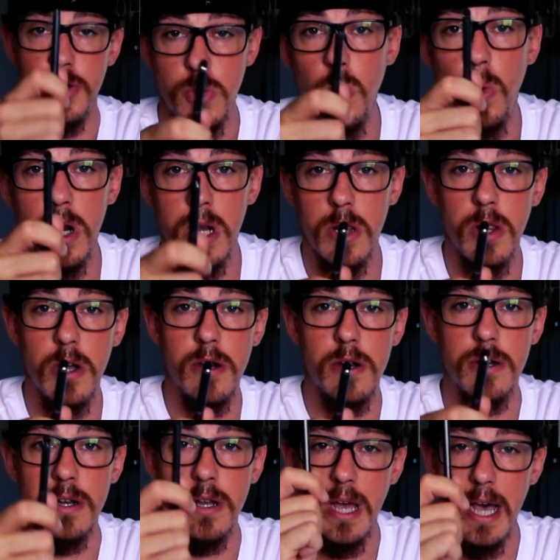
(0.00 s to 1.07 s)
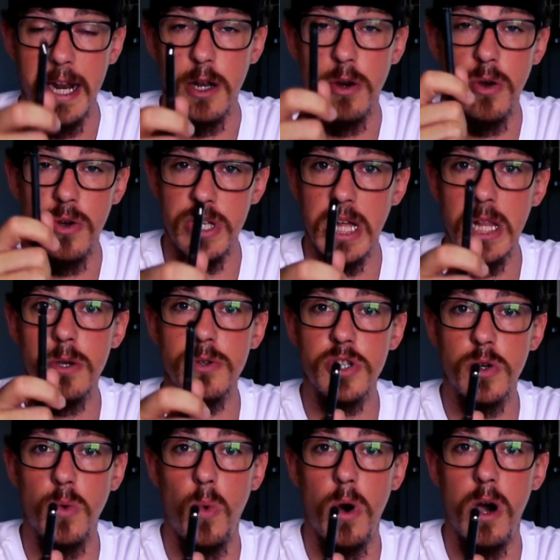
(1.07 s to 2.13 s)
you want to learn how to grow yellow
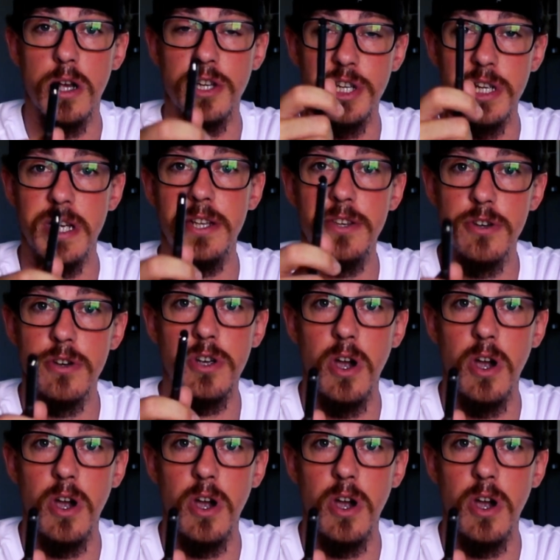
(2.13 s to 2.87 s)
squash in your